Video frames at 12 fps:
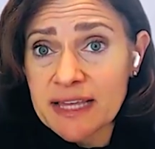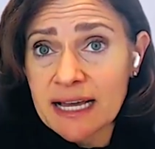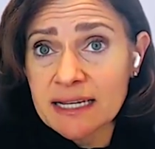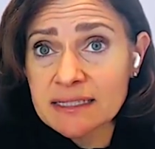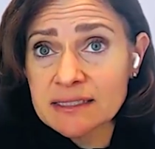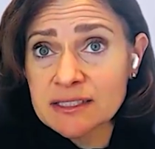if
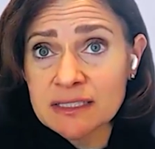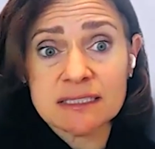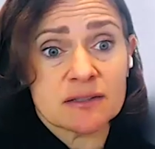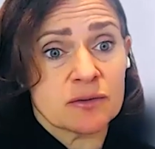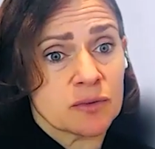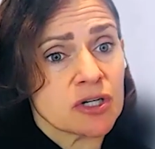that
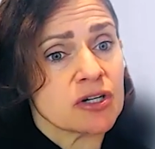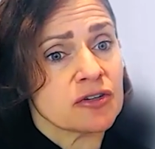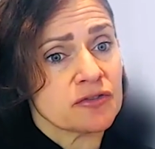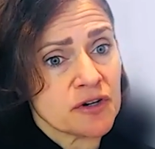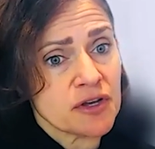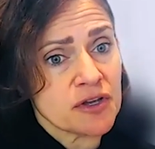doesn't work
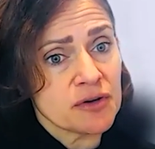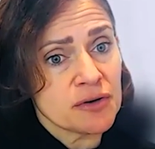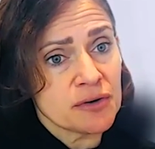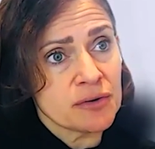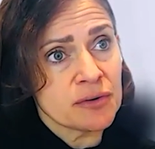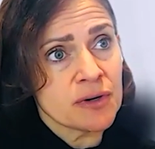for
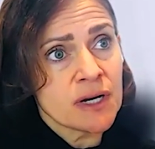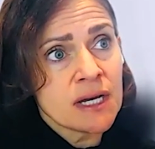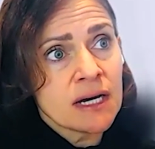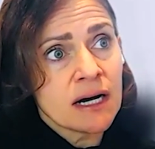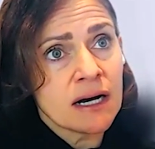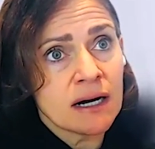you,
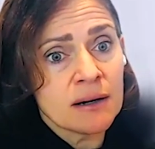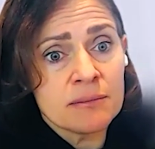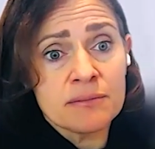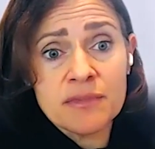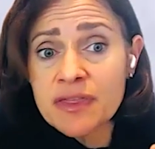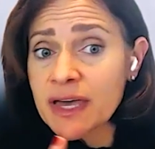
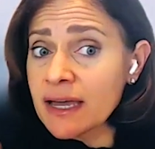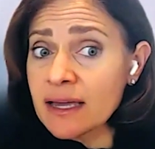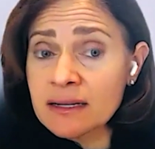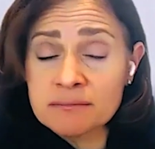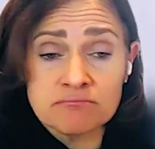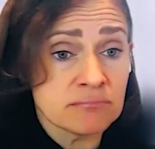
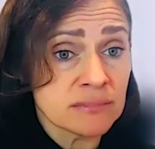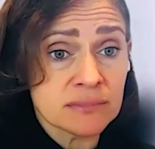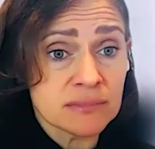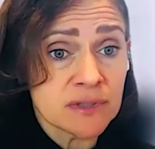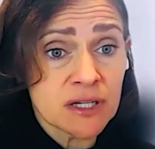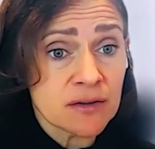then
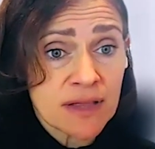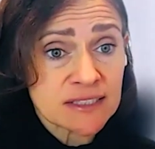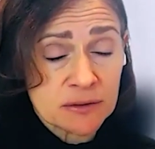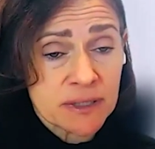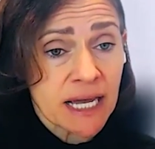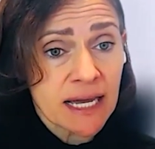
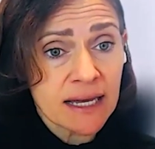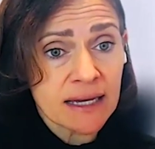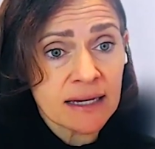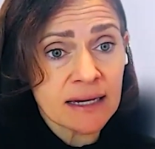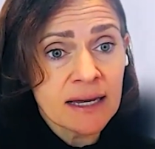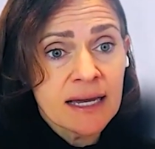that's
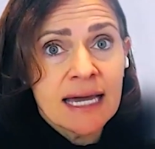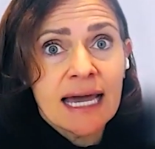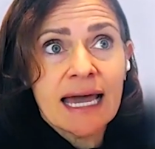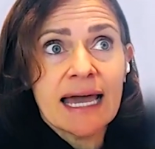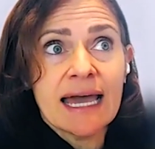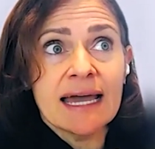okay.
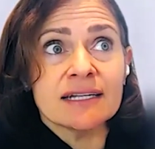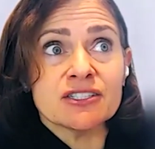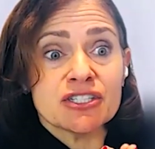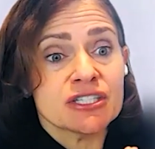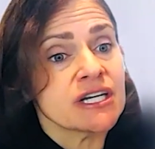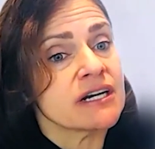
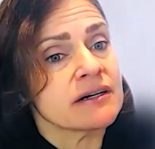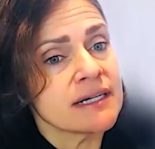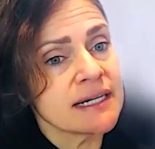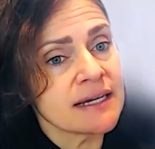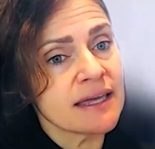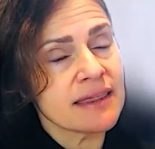And
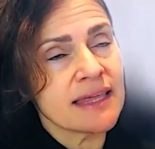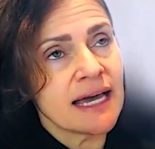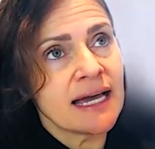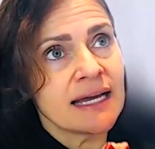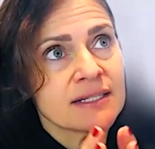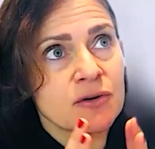sharing
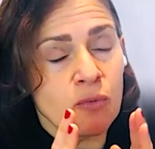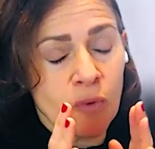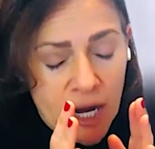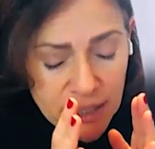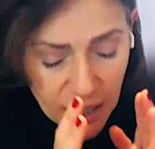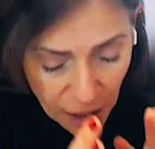that
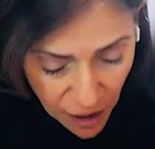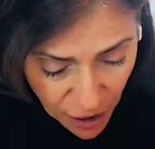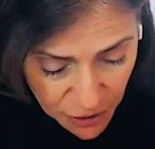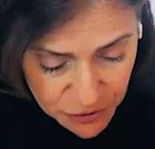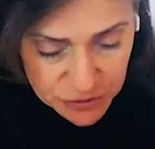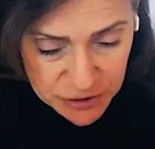
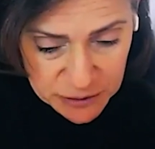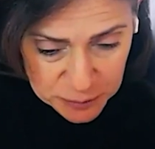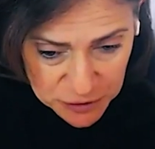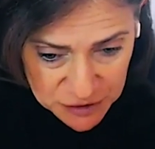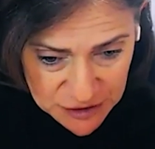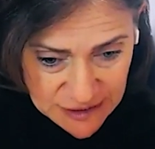
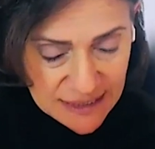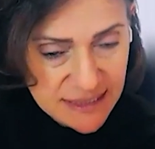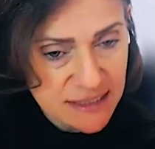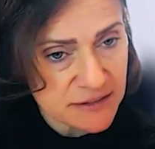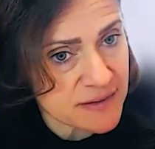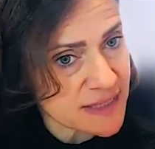
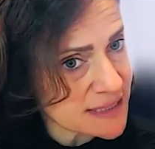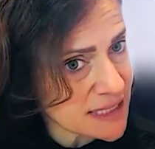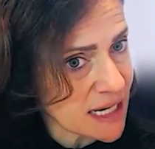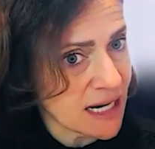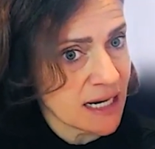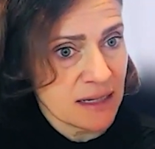100% of the
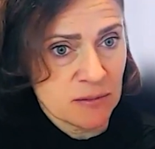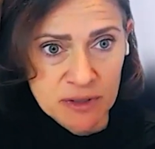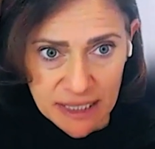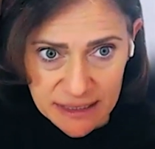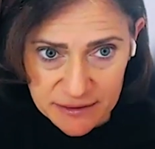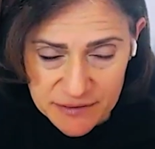time,
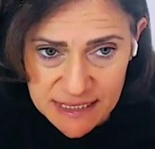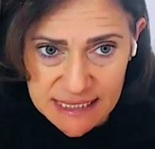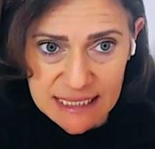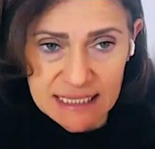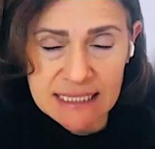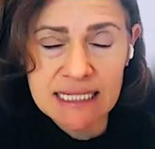what I had
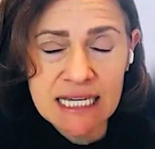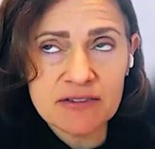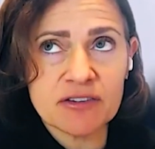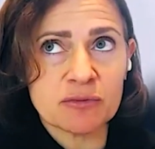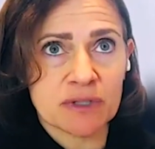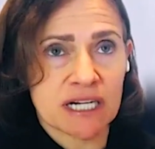seen,
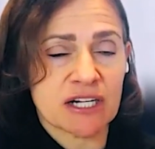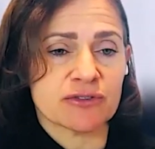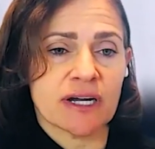even when I